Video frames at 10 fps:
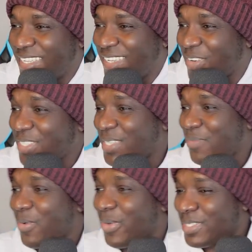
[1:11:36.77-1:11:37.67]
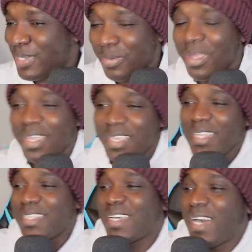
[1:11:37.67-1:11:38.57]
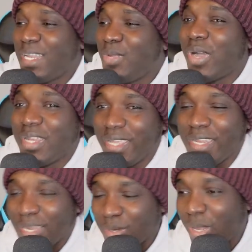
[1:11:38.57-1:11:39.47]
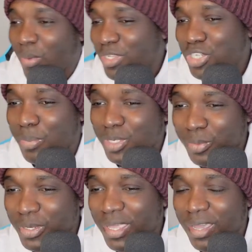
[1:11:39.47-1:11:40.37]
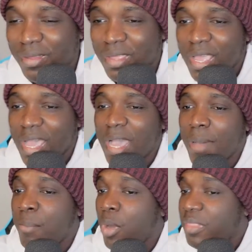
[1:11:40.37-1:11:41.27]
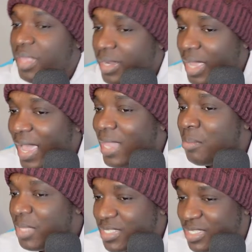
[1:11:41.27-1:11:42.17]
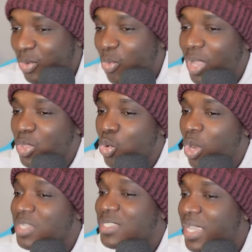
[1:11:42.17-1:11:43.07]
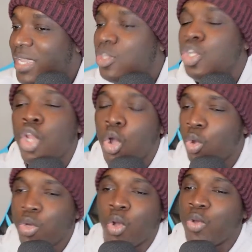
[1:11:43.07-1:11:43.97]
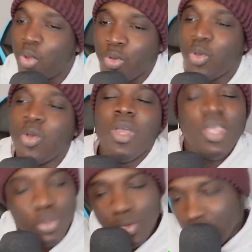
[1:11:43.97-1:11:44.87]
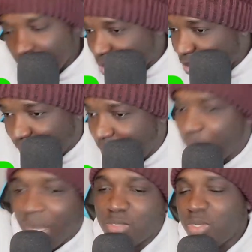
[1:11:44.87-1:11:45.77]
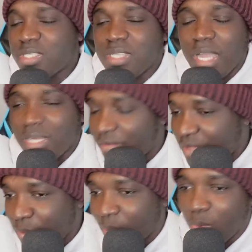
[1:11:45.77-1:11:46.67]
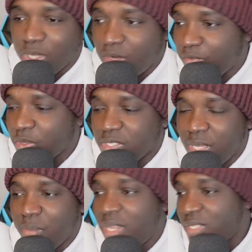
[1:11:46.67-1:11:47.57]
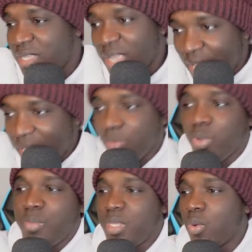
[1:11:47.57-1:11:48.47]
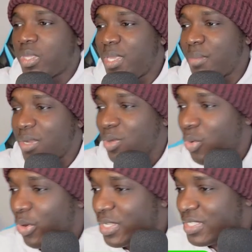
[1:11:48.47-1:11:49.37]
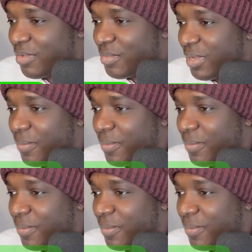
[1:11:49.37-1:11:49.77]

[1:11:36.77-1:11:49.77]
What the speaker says: Christopher Wisdom. You need to call in one day and let me chop it up, yeah. But then I'll miss what you are saying. No, no, no, no. You will just flick back to the start after watching the first 10 minutes, and it will be okay, man. Don't worry yourself, man.